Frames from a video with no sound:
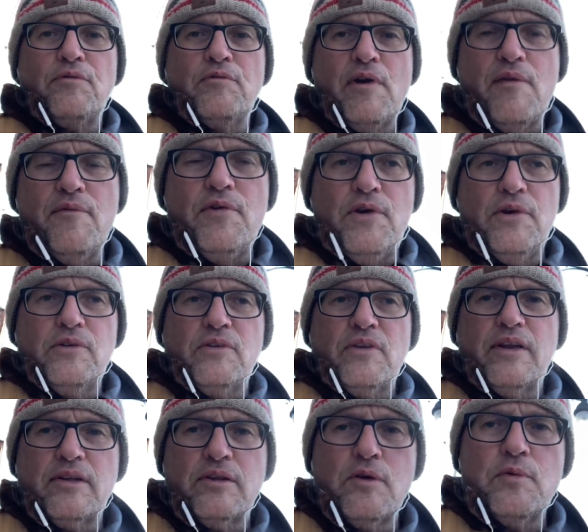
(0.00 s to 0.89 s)
rivers
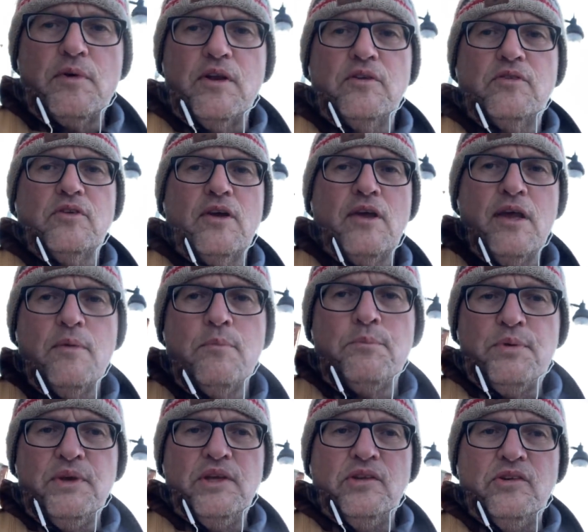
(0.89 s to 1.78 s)
like the ones that
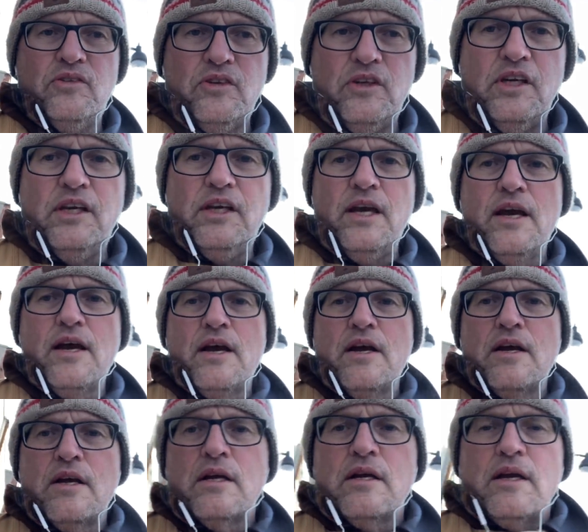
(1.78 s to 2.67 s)
hit BC
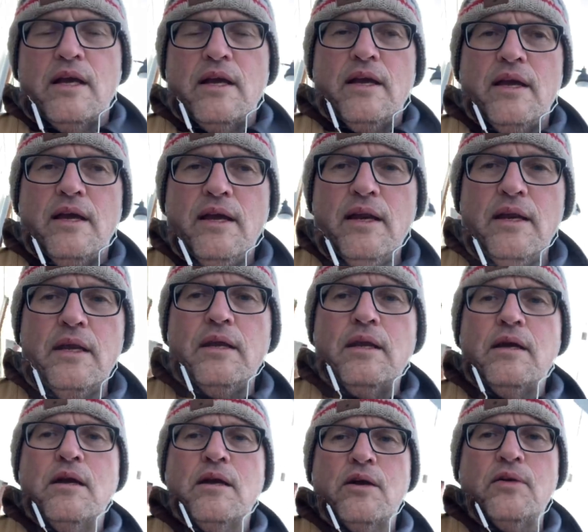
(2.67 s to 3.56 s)

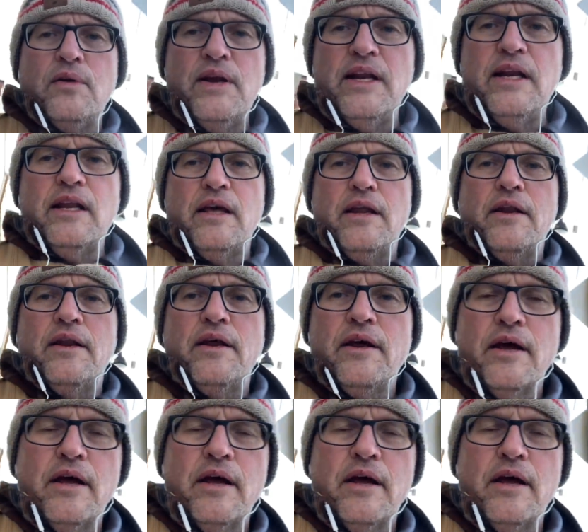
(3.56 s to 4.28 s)
hitting Greenland.